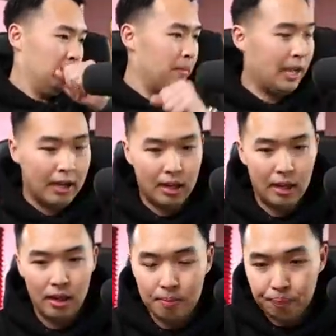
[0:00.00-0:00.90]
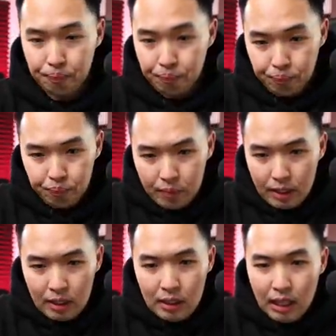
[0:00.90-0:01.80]
Man,
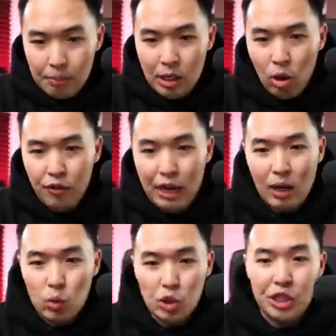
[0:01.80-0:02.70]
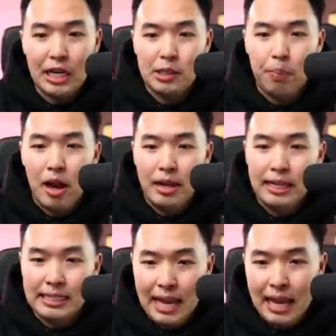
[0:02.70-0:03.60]
let me know if you guys what you guys
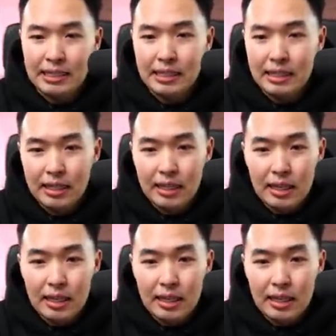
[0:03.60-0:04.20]
bought exactly.